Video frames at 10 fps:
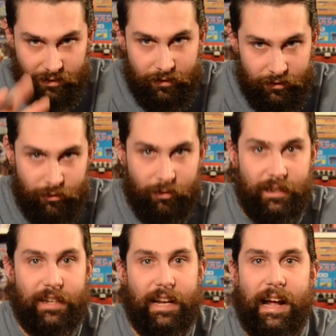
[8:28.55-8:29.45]

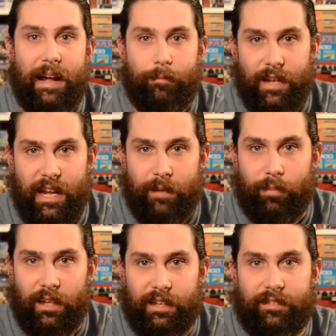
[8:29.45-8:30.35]
screen cap
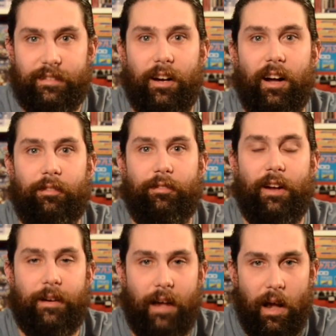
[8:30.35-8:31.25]
gameplay stuff,
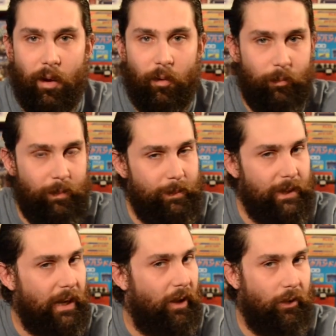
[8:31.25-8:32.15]
and
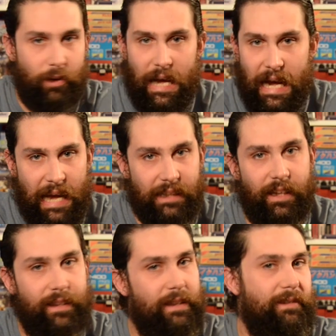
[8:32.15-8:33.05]
maybe I'll
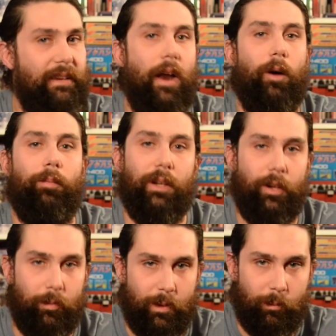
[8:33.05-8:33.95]
highlight the setup a
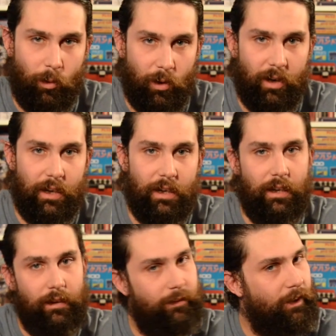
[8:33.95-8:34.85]
little bit more
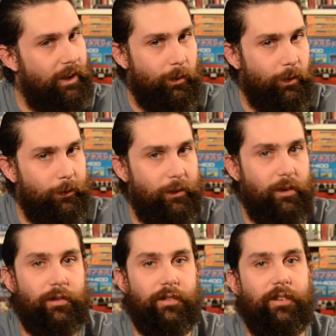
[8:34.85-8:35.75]
for anyone who's
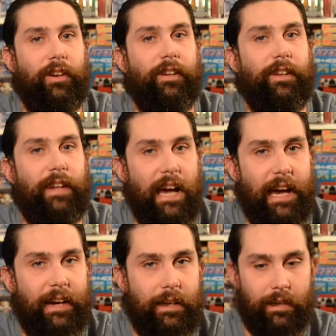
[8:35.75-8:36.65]
interested in
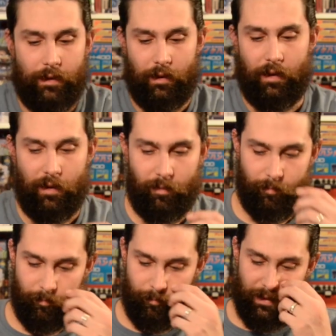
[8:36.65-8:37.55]
that.
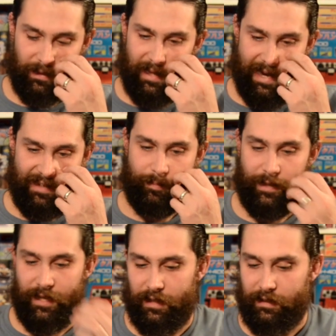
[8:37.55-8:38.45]
But last but
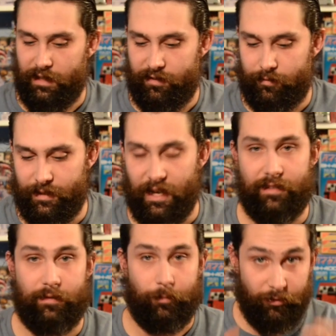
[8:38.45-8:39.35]
not least, we
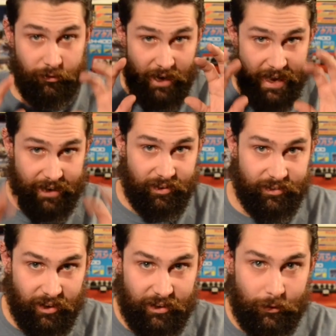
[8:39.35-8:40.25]
got some Saturn
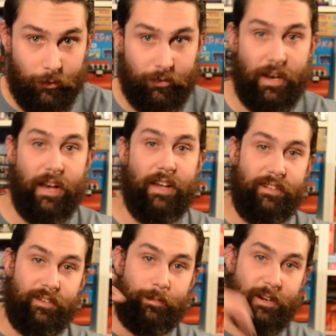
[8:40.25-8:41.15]
titles.
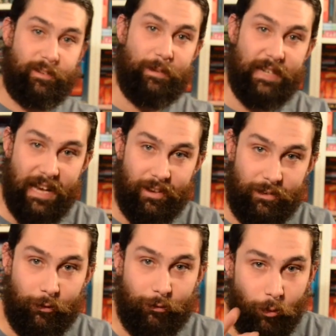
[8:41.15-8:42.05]
This brings me down
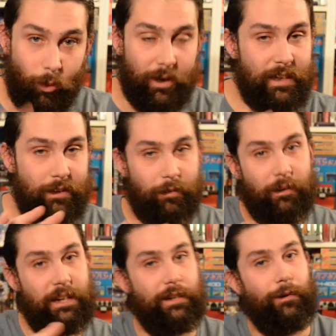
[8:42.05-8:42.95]
to
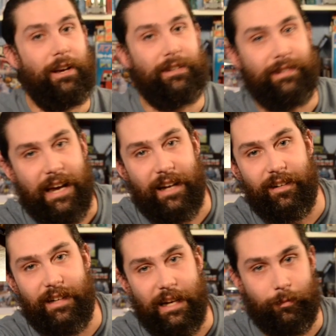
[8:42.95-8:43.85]
43 US
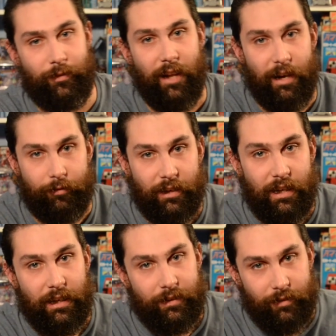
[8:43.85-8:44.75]
Saturn games left
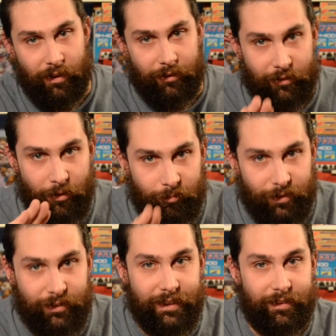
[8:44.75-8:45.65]
till I
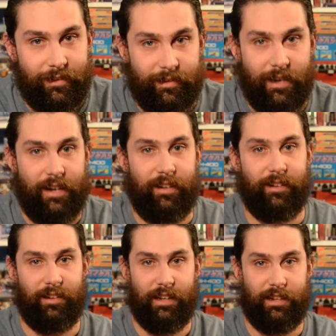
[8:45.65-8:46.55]
complete the Saturn
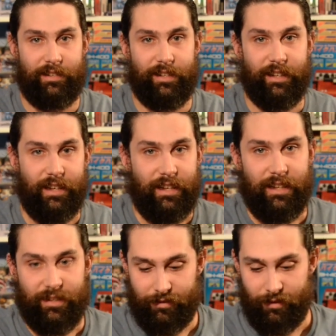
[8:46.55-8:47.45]
collection.
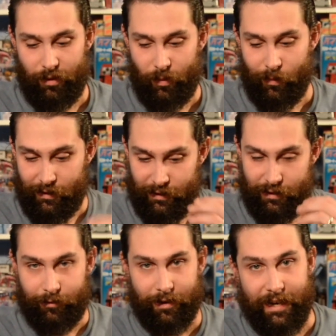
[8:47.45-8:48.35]
So
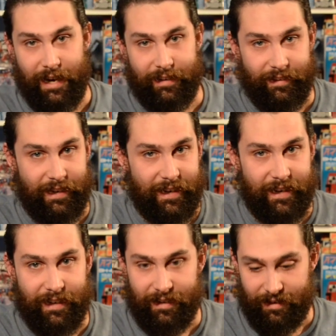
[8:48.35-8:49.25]
we're getting
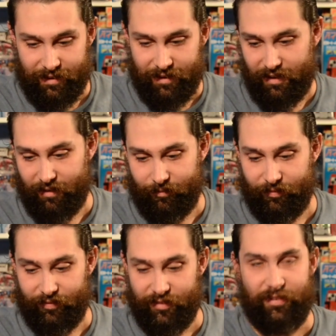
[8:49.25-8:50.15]
there.
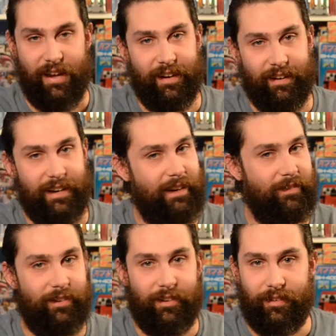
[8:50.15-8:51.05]
Saturn
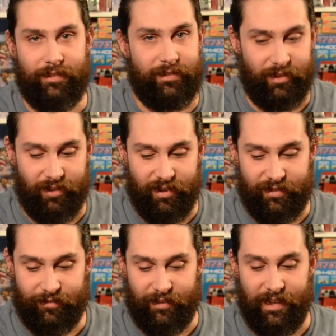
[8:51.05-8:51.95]
games are just hard
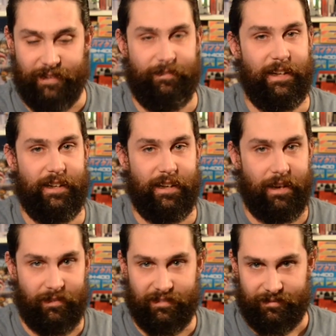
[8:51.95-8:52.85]
to find, man. I
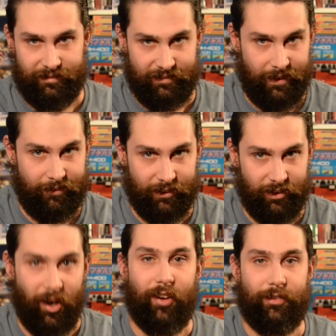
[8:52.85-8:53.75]
don't come
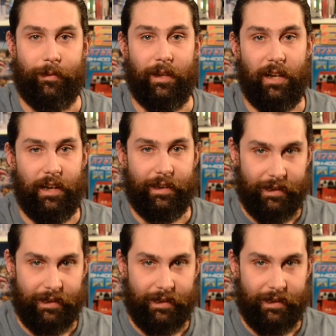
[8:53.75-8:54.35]
across them a lot.